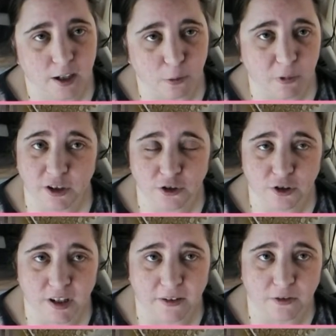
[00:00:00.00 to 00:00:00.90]
I might
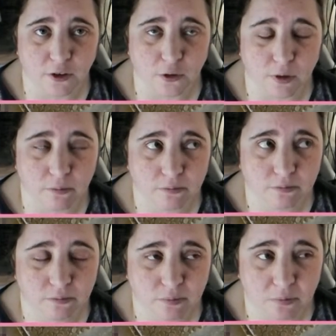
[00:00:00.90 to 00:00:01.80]
just have to do it
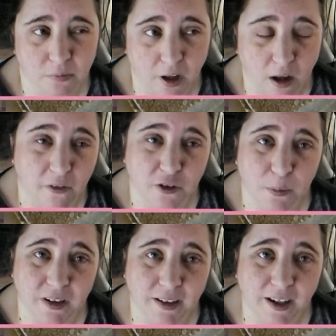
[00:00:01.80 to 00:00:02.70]
after
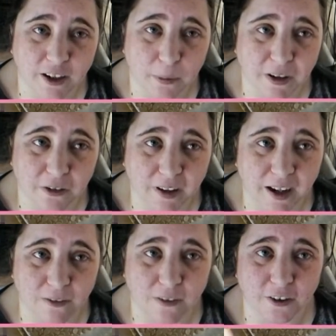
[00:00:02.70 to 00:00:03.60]
midday depending on
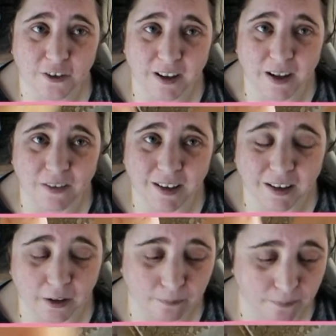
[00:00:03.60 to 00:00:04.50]
how fast I get everything
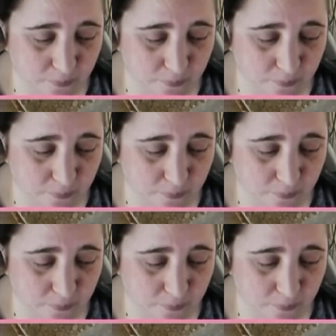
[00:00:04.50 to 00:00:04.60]
done.